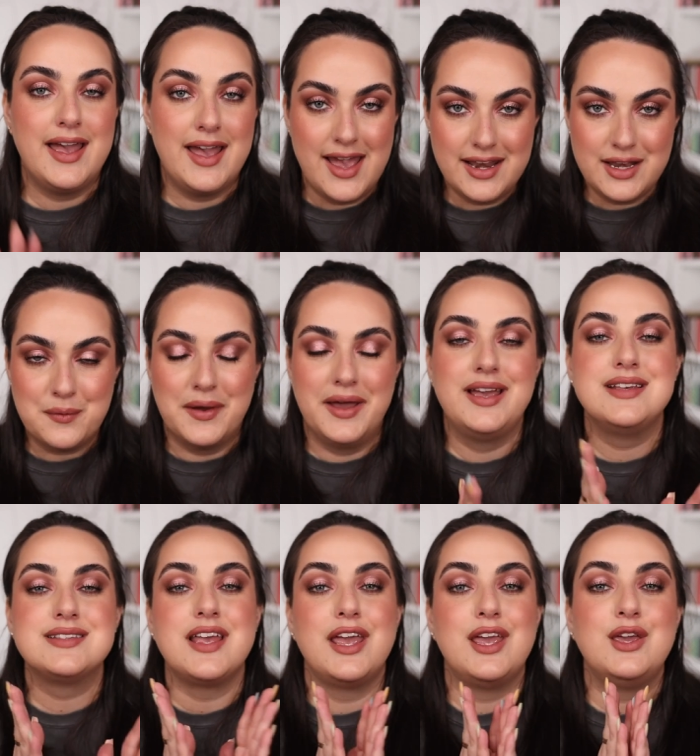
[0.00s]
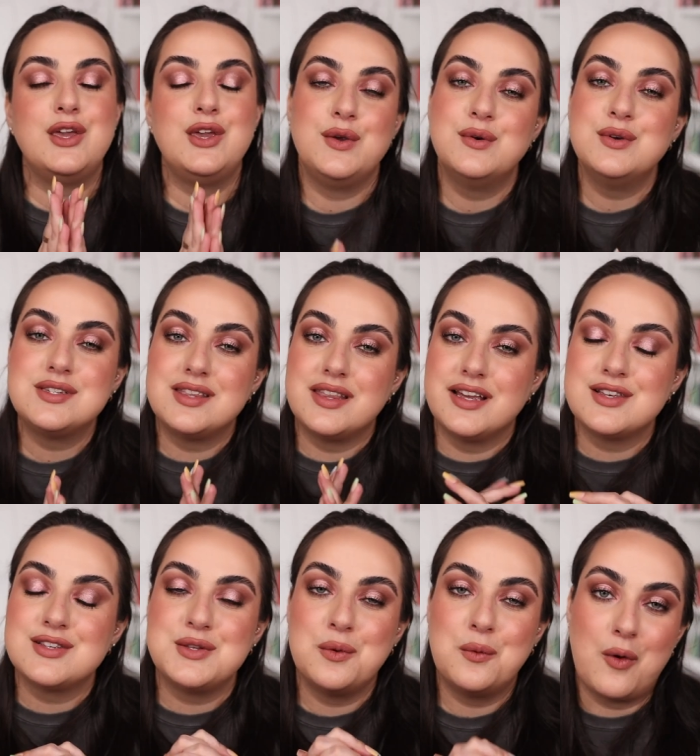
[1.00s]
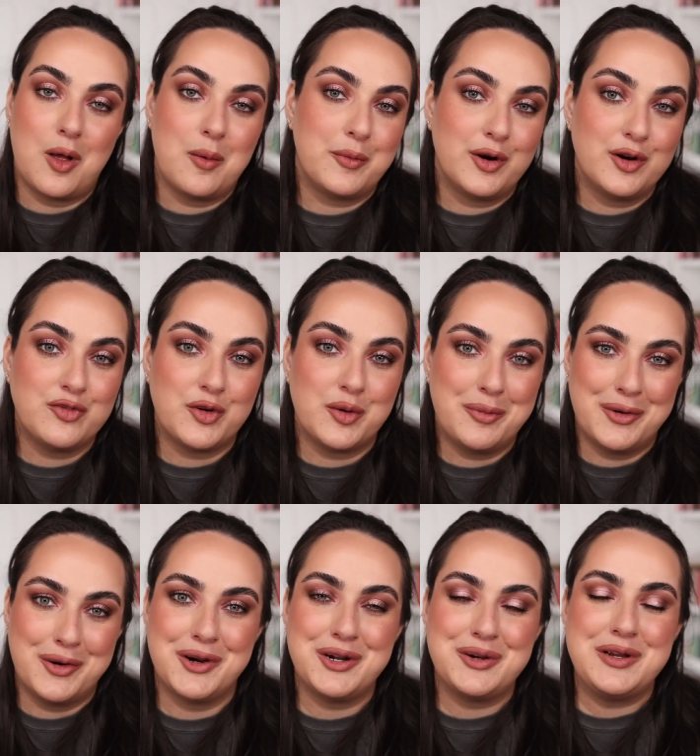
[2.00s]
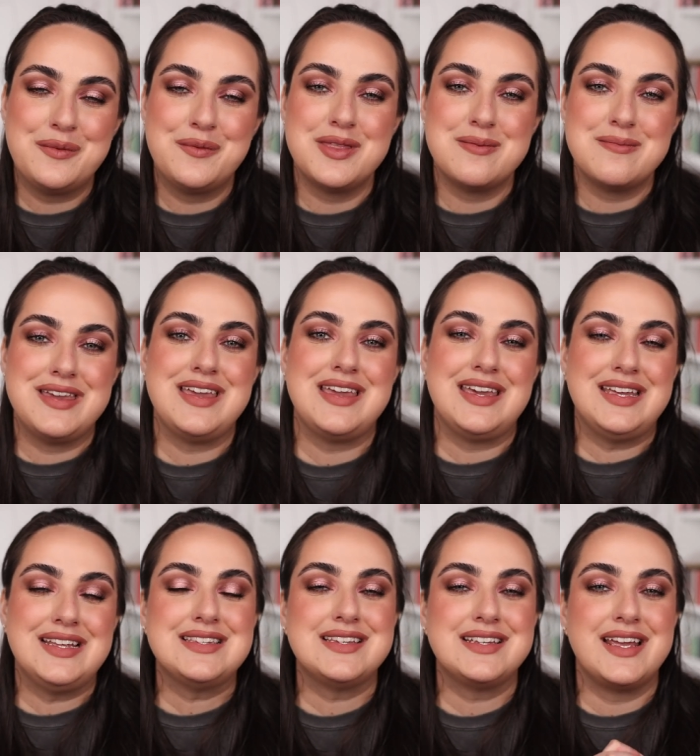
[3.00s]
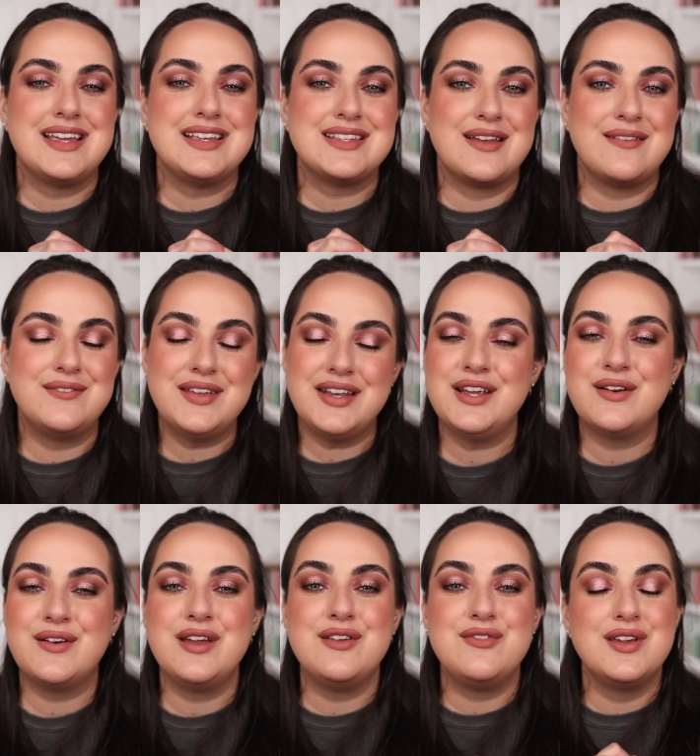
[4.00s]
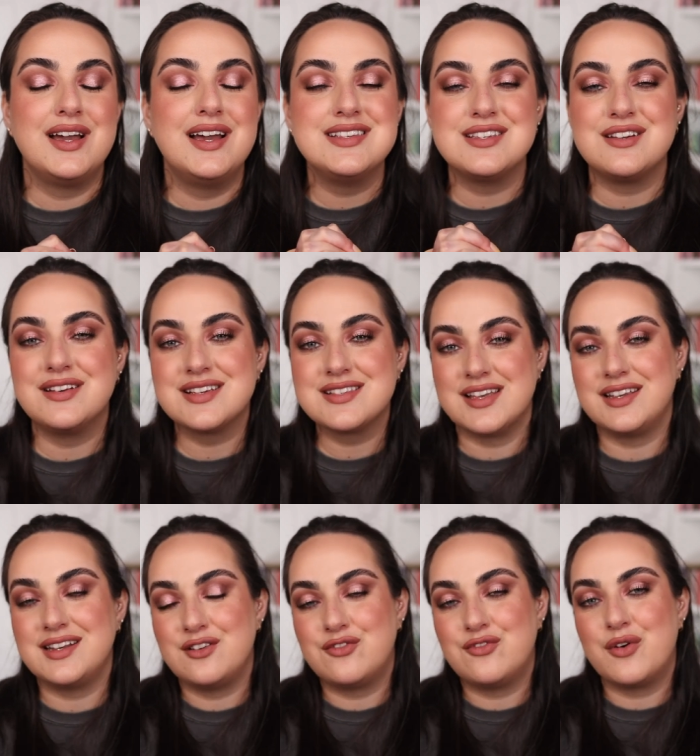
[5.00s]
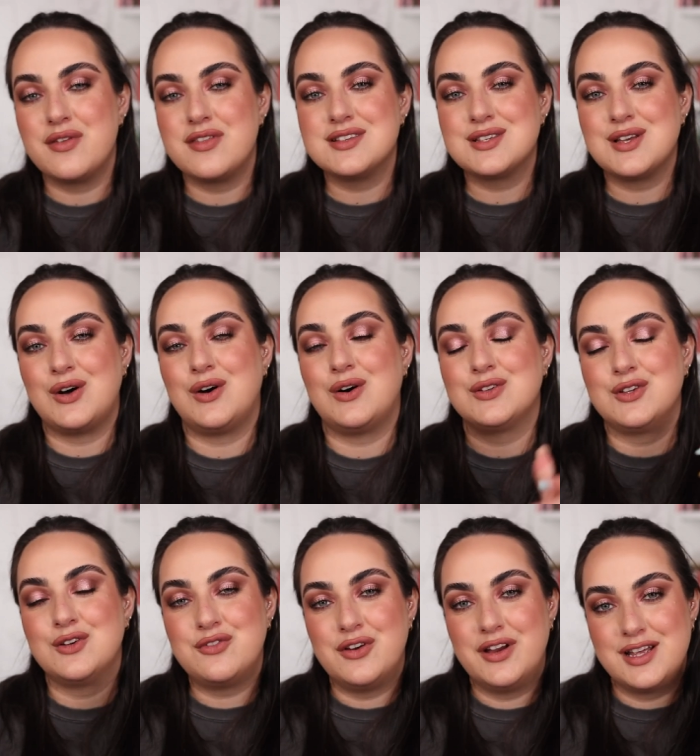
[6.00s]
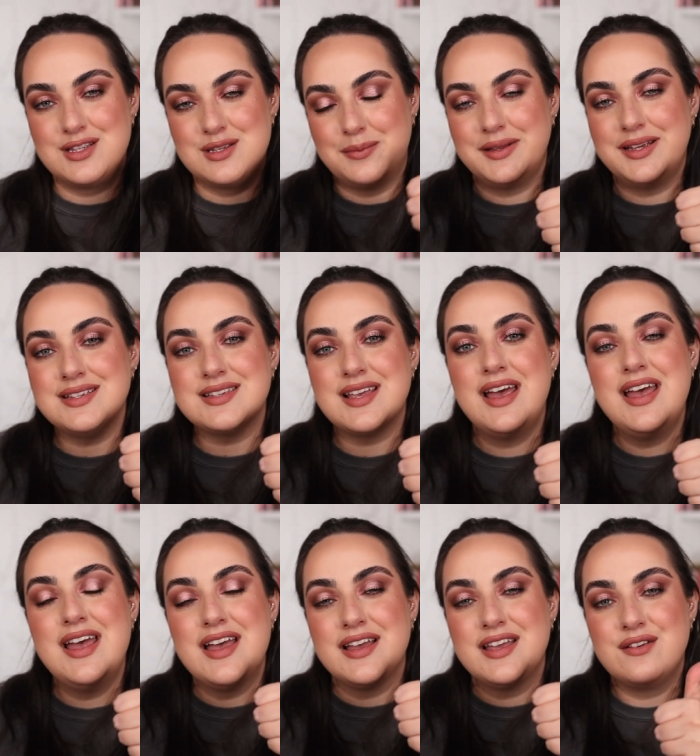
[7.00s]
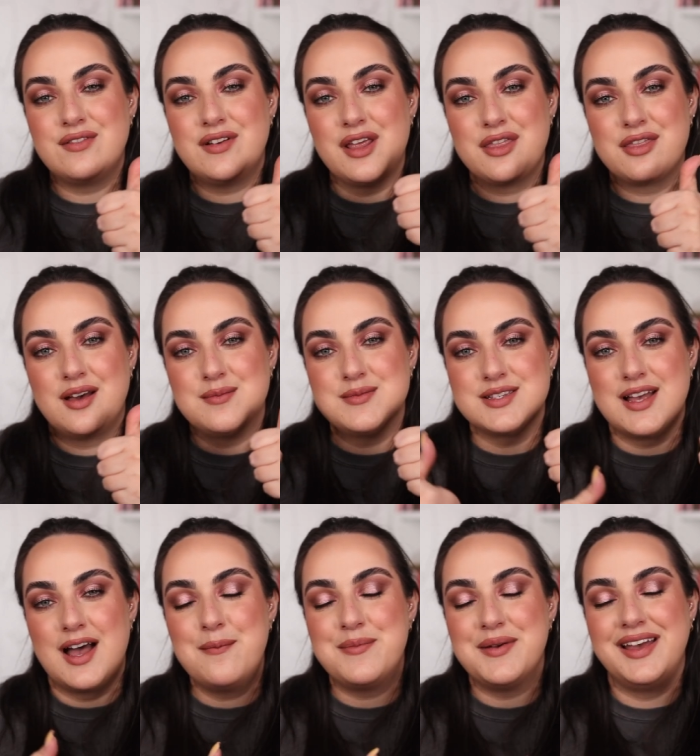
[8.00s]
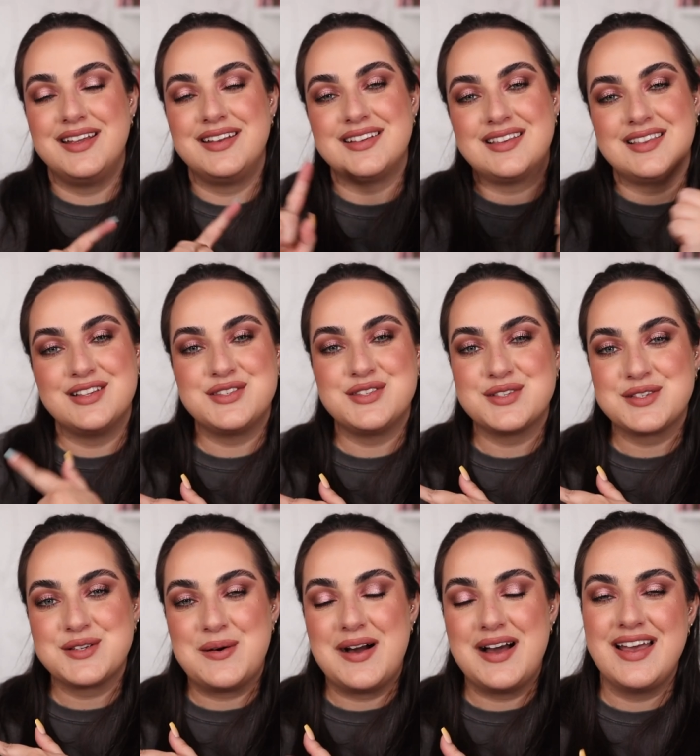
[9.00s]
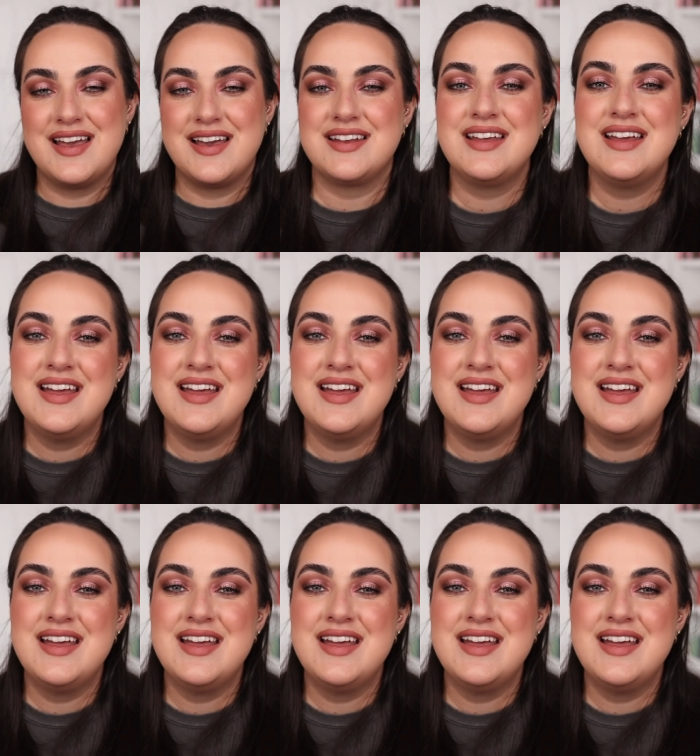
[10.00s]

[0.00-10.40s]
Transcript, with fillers: Anyways, a huge thanks to Walmart for partnering with me in today's video. If you guys are excited for this haul, don't forget to please give it a thumbs up and let's just go ahead